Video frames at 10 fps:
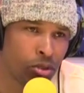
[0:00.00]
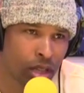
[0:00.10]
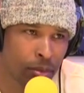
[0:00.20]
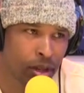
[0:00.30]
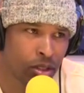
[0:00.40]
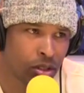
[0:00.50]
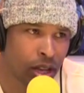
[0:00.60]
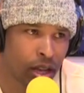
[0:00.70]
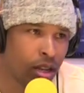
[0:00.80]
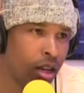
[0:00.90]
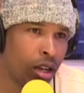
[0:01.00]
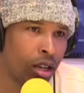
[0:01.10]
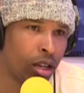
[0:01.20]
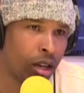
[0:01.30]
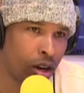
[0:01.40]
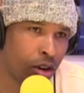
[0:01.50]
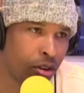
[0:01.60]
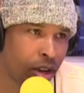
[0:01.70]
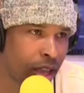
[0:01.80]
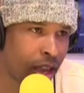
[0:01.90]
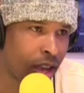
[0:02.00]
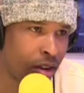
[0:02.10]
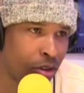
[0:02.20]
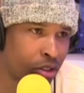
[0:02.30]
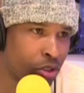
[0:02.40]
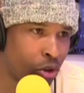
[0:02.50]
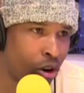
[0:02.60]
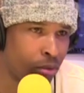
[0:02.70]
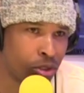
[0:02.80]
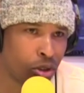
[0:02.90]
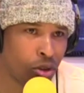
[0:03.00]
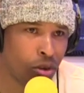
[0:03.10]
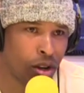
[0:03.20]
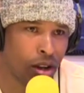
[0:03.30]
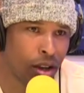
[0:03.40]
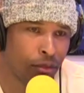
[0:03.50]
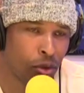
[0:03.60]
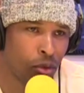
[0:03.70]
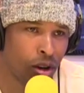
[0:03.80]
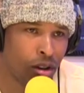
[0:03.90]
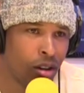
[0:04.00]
coming into like uh, a hurricane or yeah. a storm so you uh, I know, you but